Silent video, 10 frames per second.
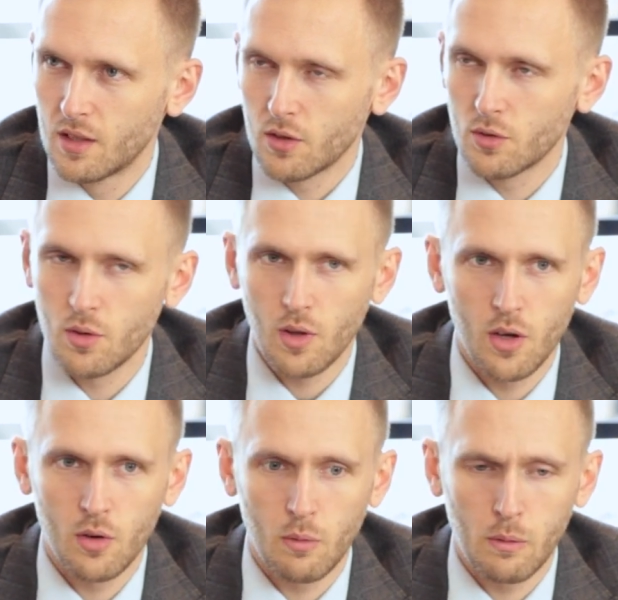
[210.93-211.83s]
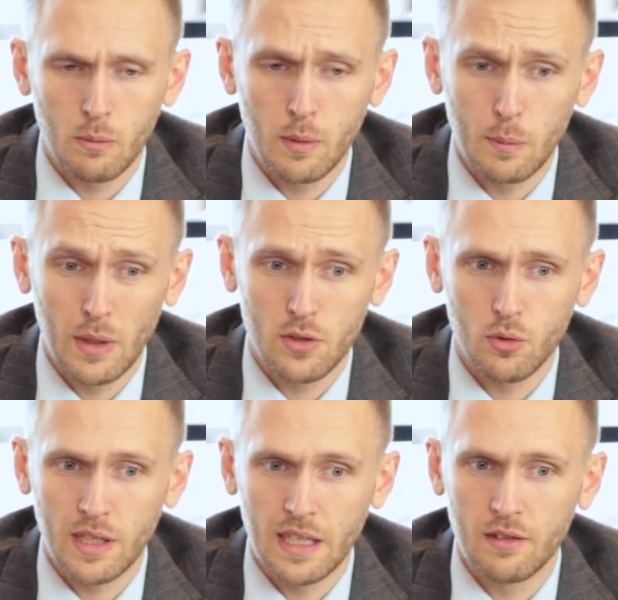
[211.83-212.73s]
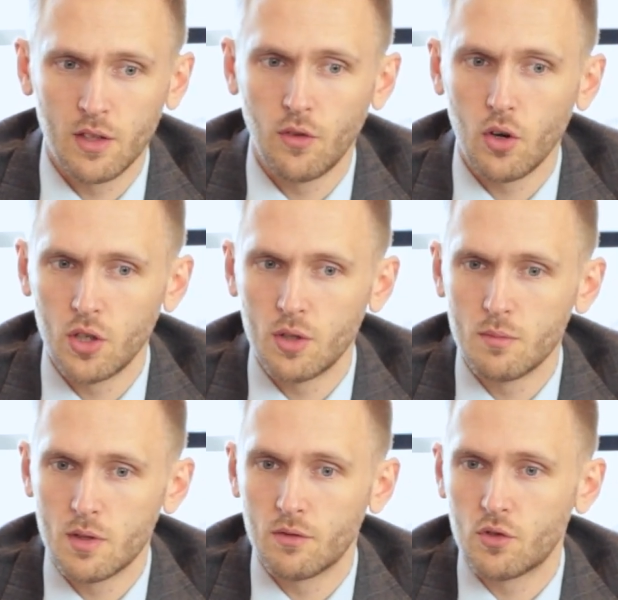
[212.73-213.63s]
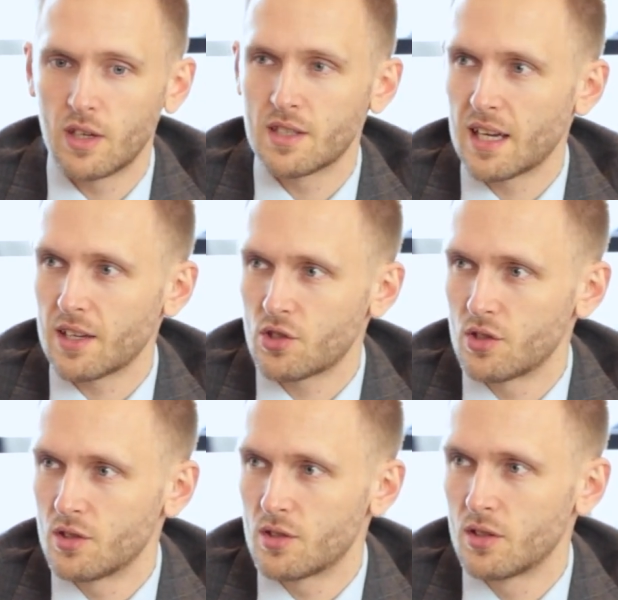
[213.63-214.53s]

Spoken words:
Because although we're talking here in the volumes of transactions,